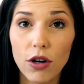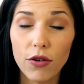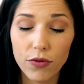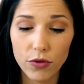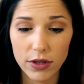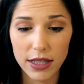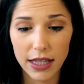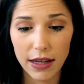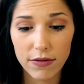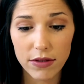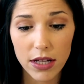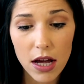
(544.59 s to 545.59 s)
know, full
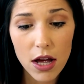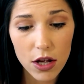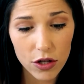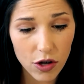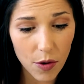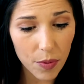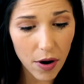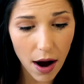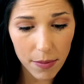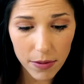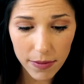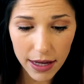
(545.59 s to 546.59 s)
sleeves. So I'll
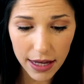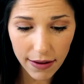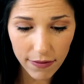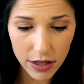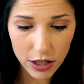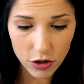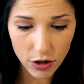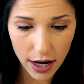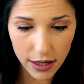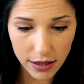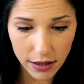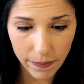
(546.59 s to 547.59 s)
probably give this
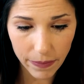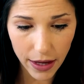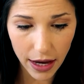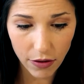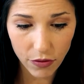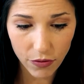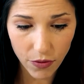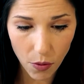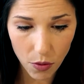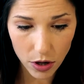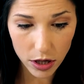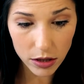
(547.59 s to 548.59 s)
dress a
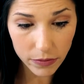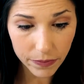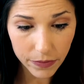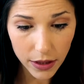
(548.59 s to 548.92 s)
4.